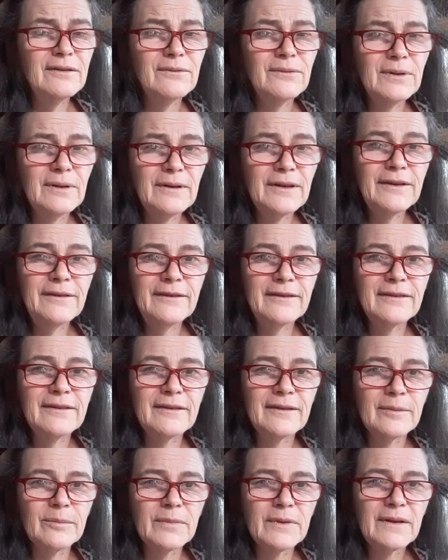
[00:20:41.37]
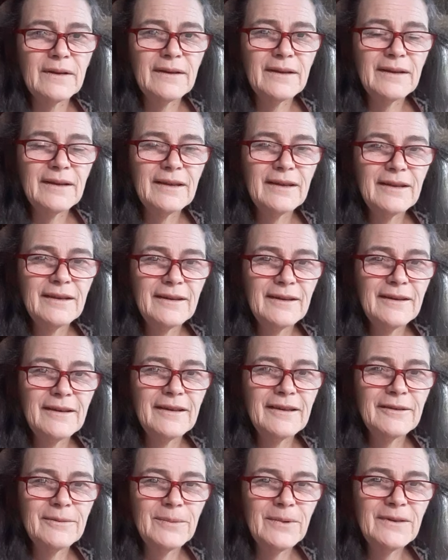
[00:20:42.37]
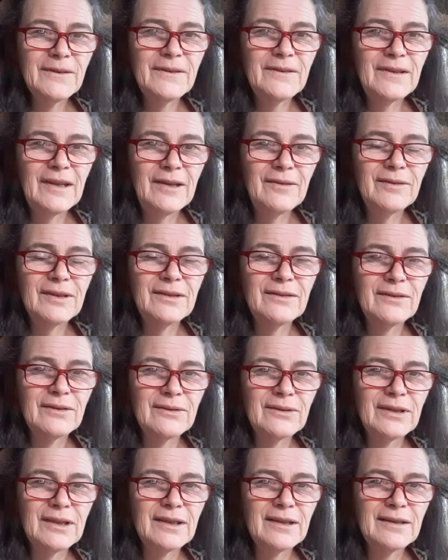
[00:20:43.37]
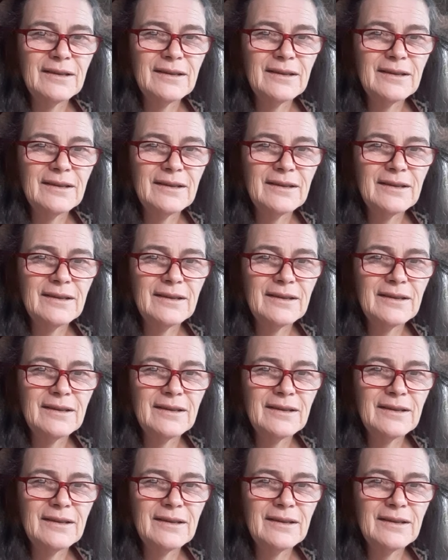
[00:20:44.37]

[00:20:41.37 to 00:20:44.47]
relationship. And what's David doing?